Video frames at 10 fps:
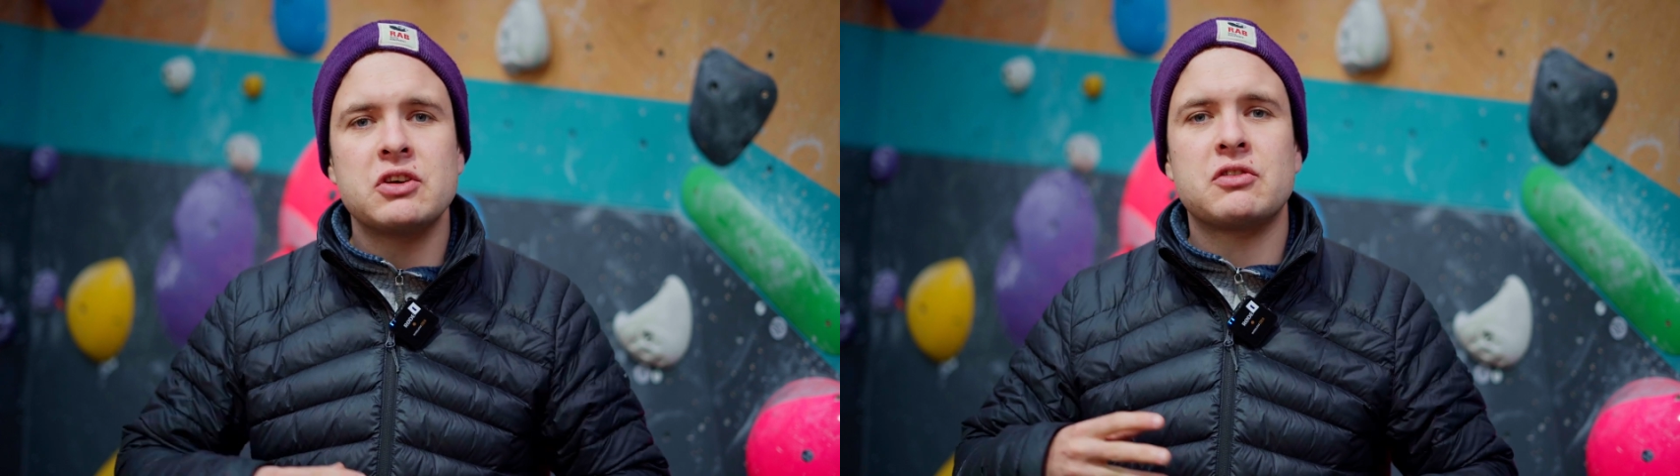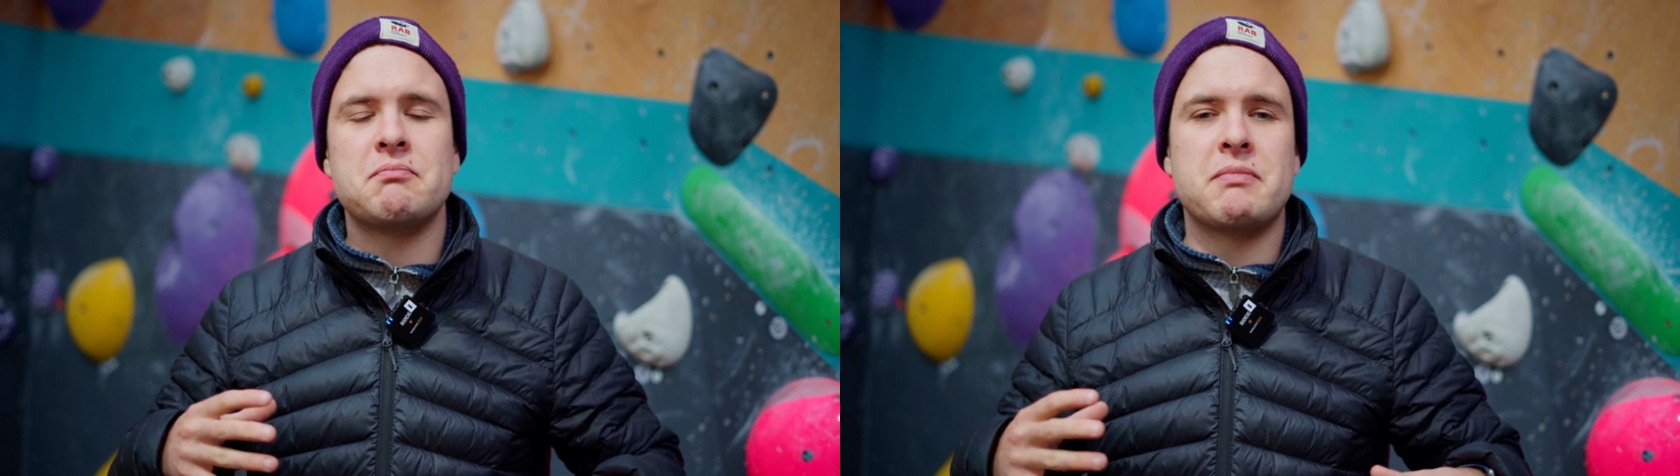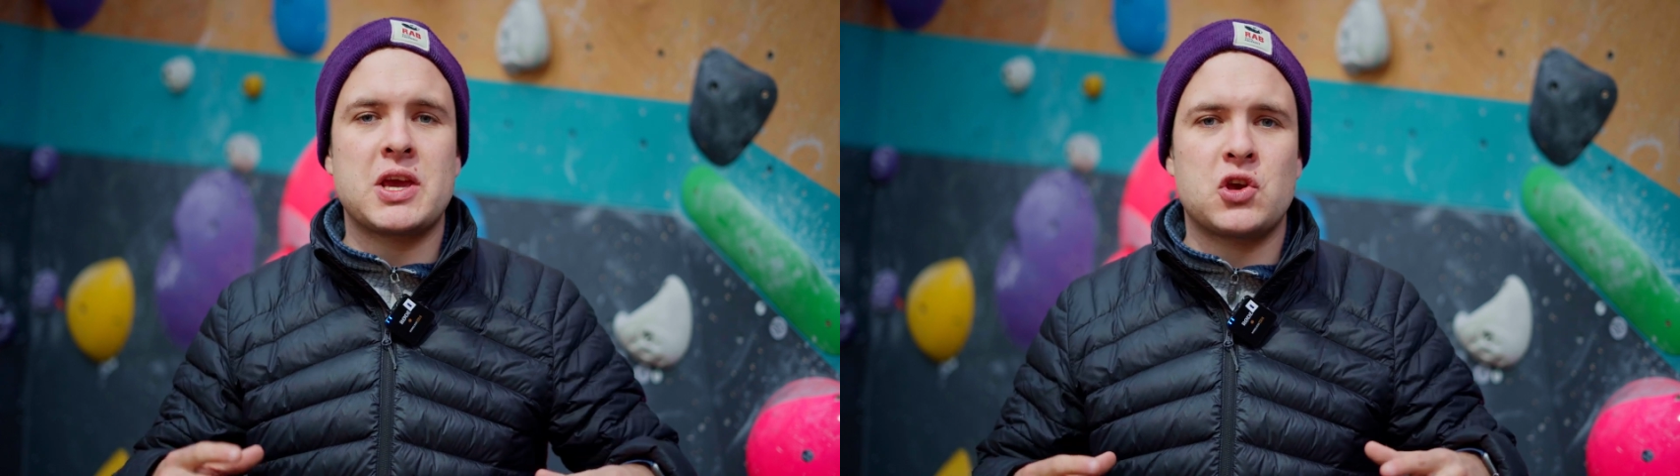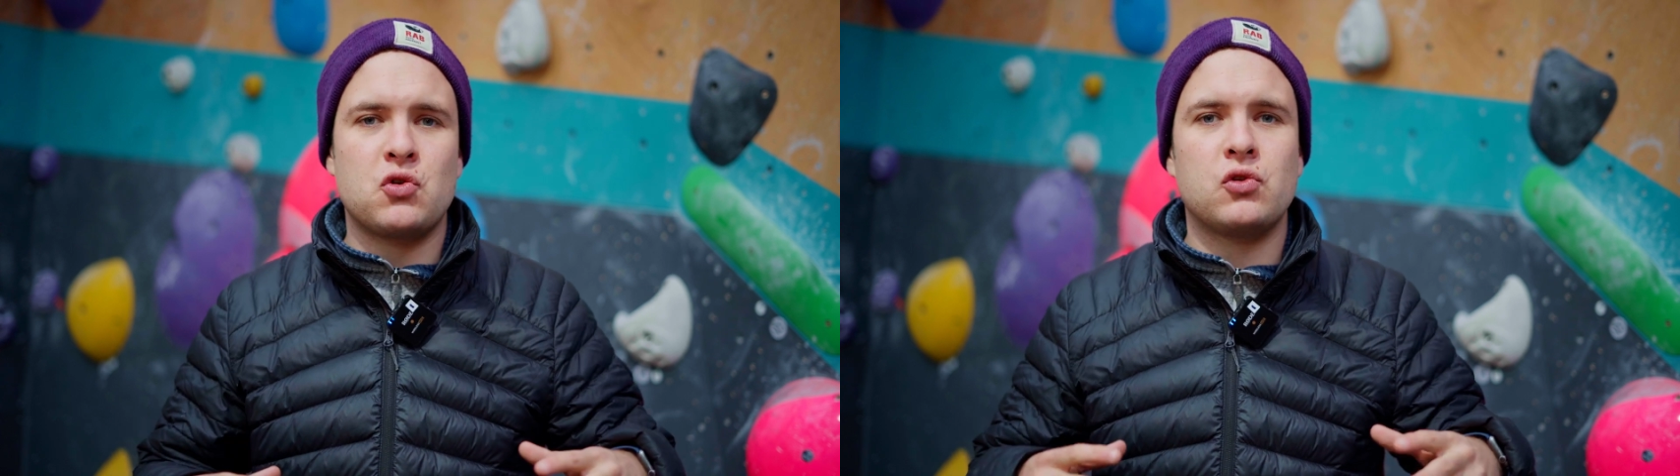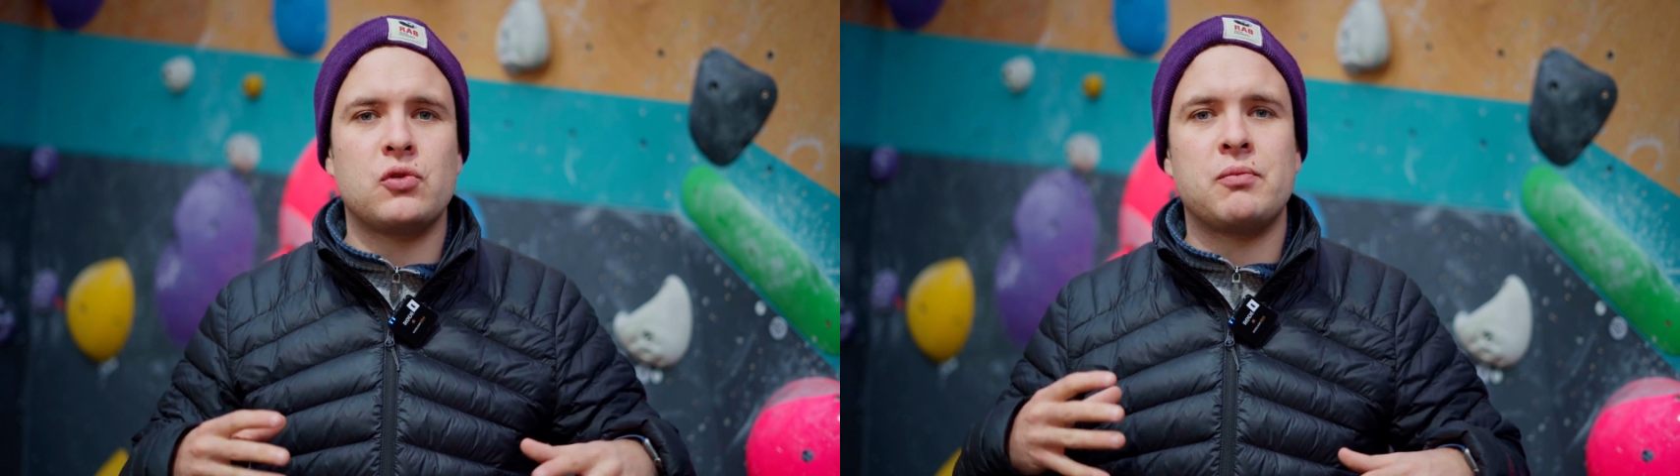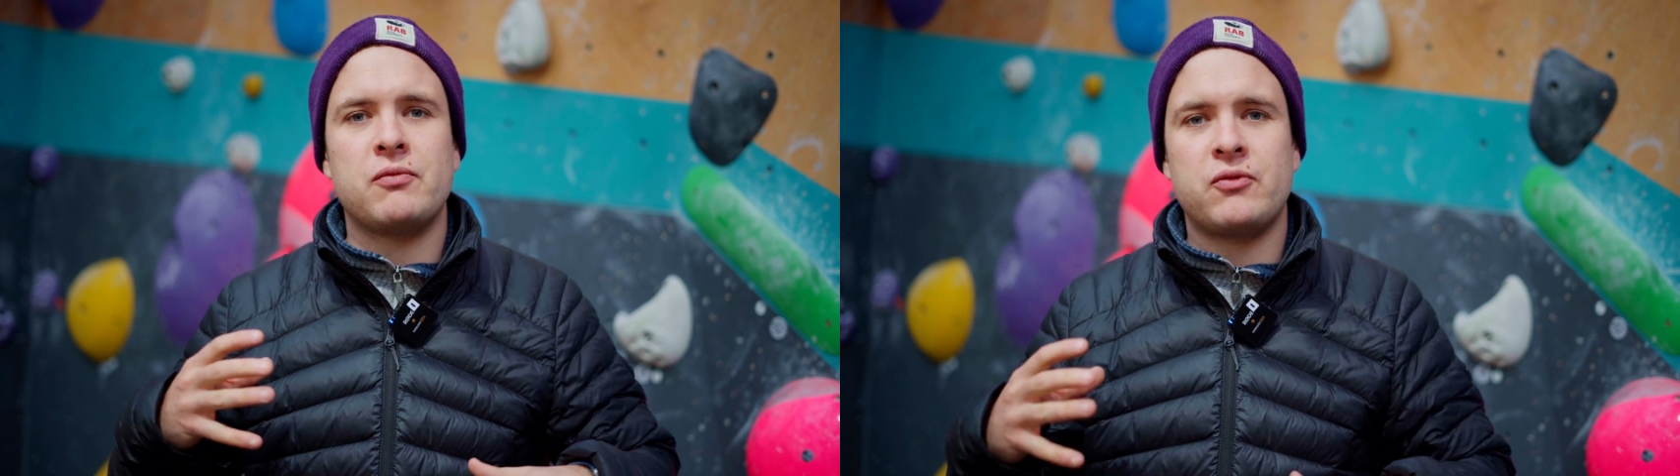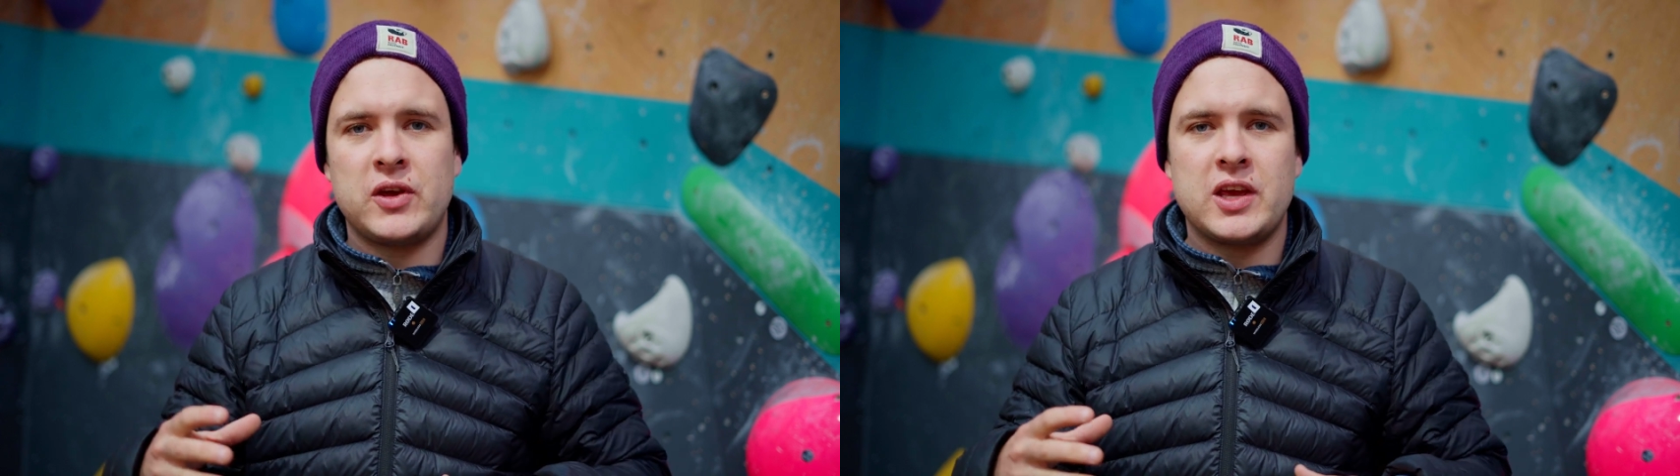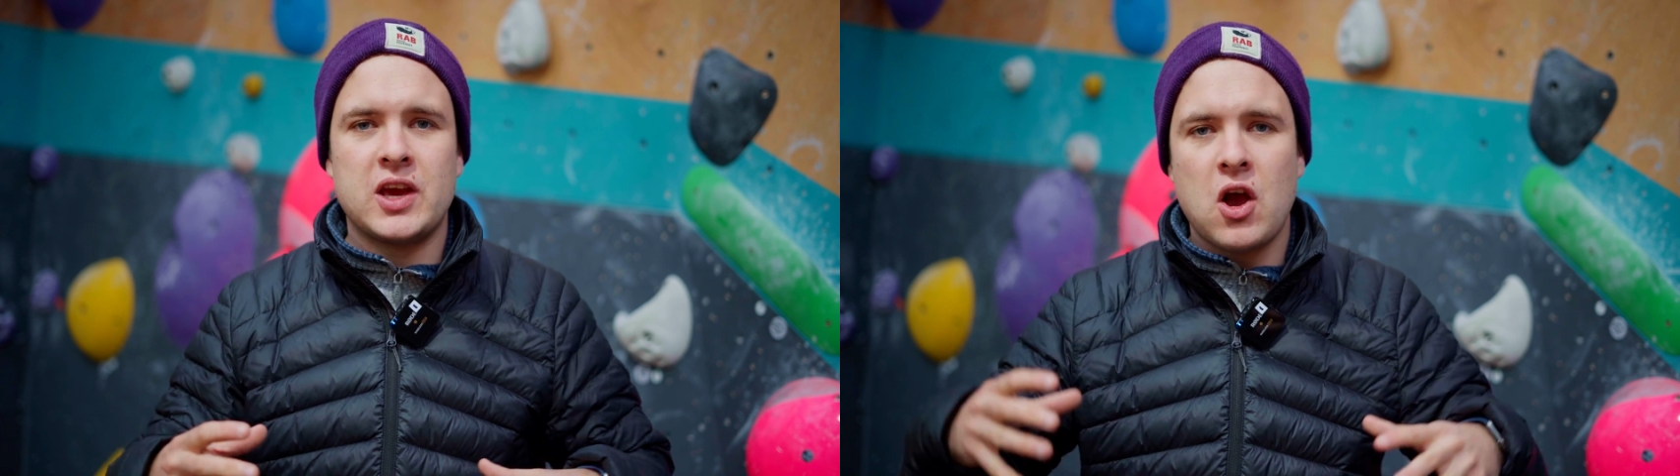to make your
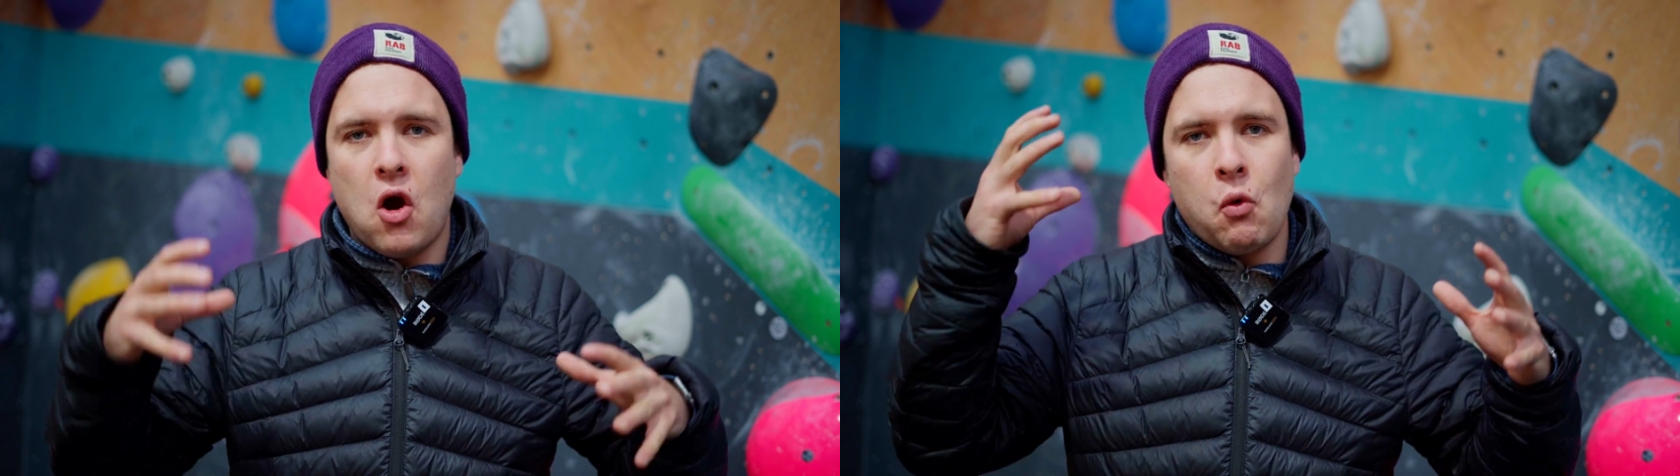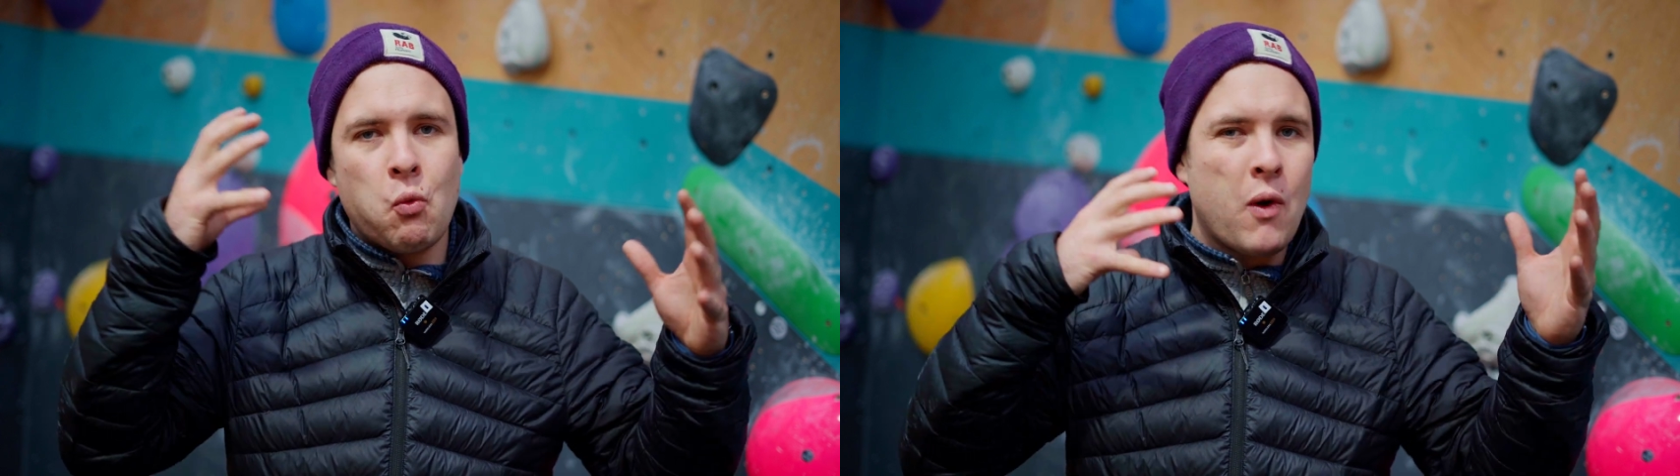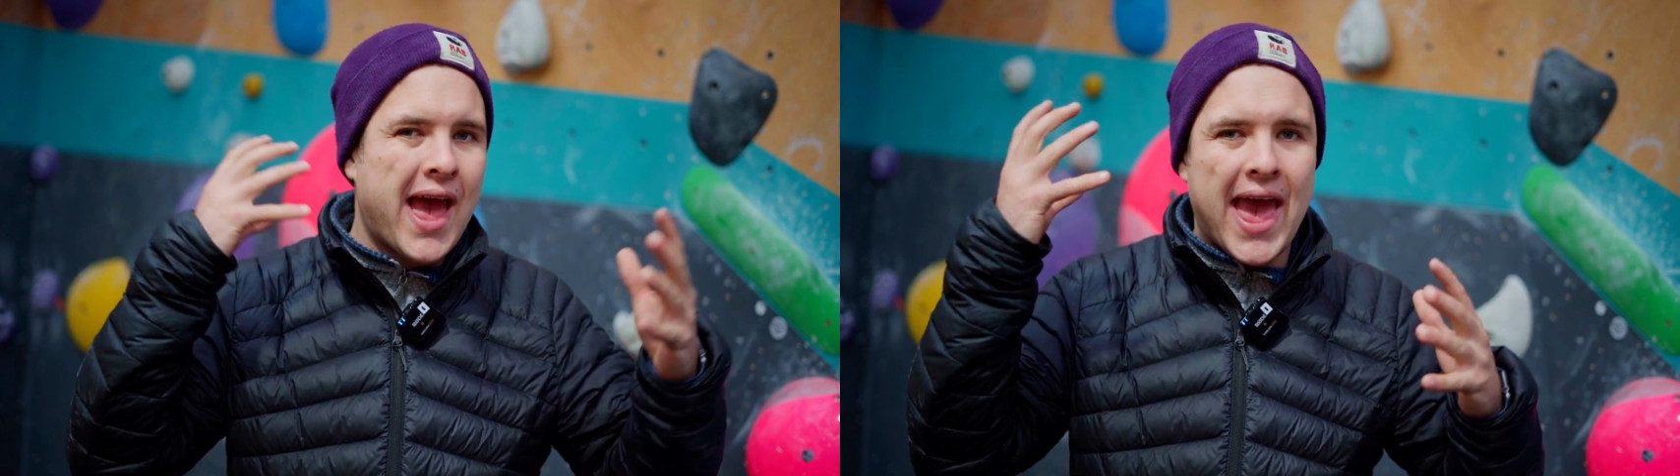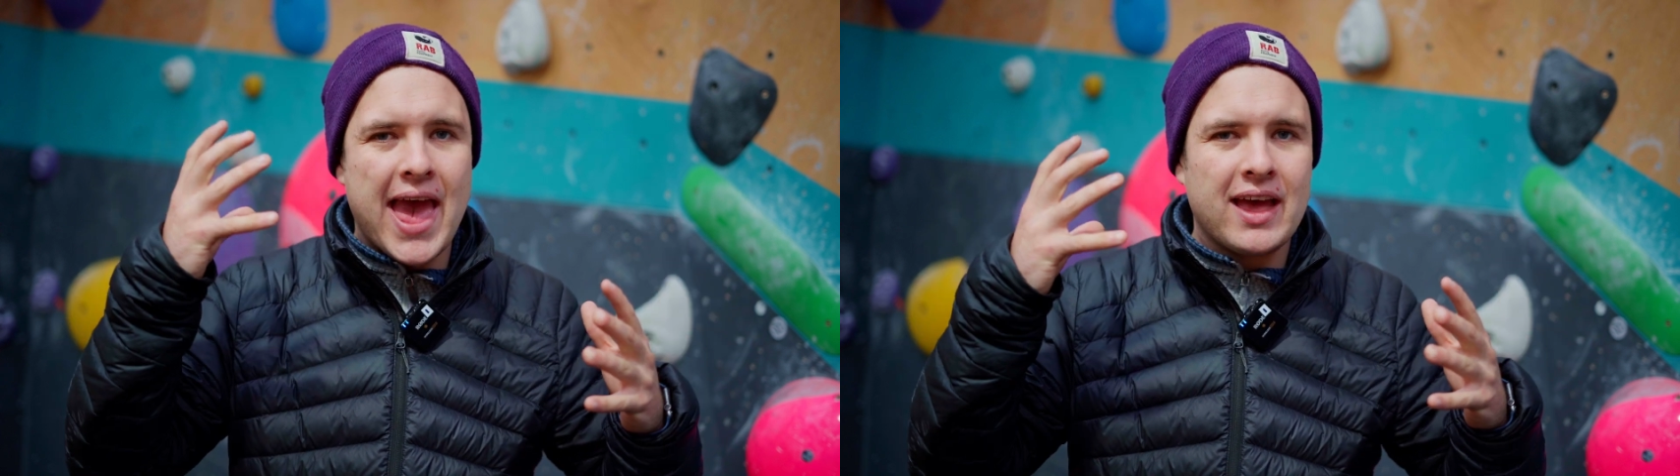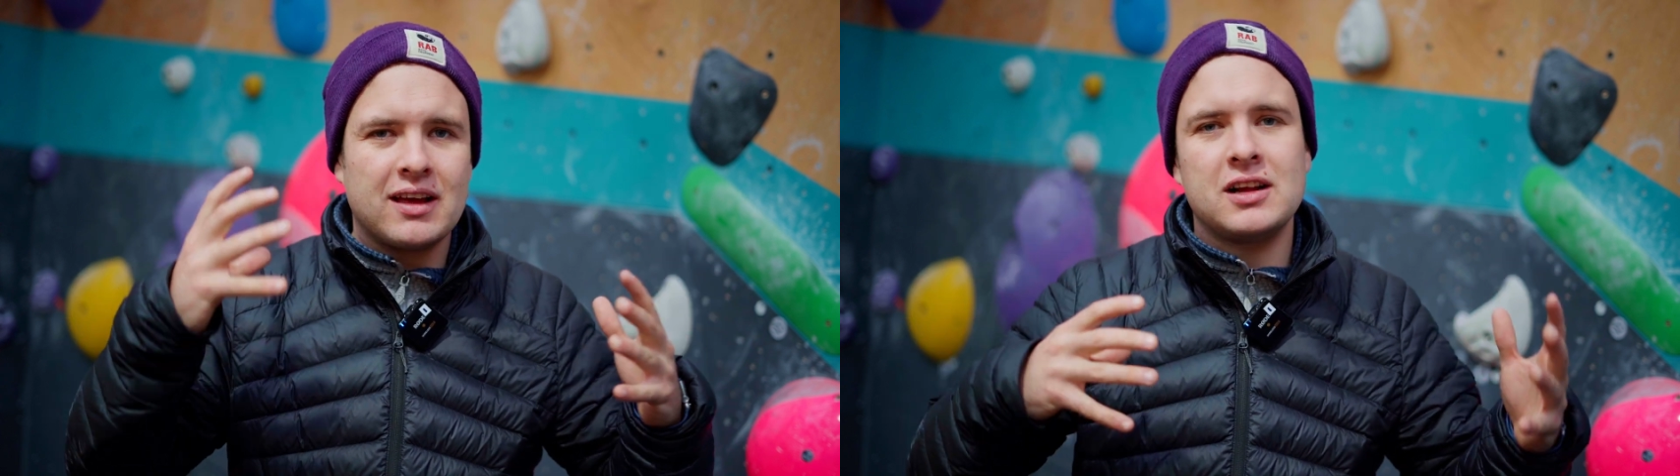feet aware,